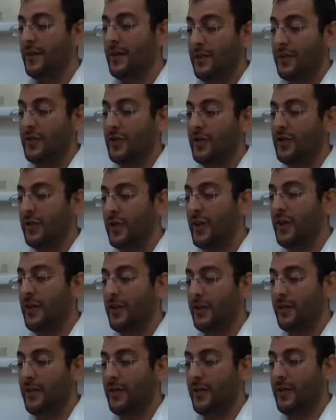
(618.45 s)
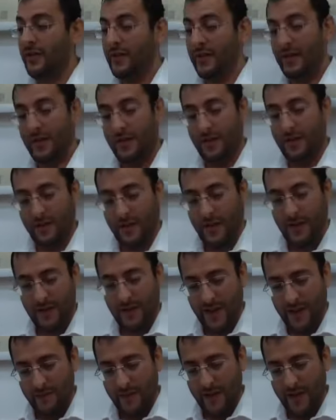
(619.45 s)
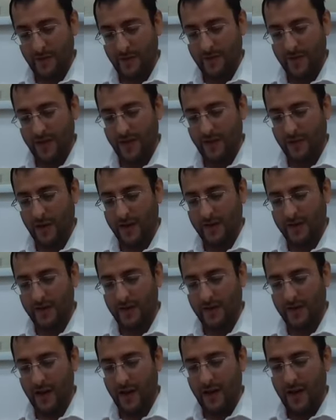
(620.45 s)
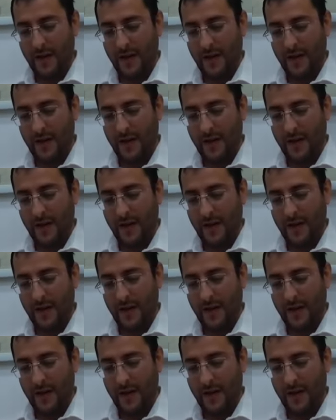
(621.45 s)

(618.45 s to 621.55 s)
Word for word: So just to, to, to, to, give a summary, then we'll take the questions.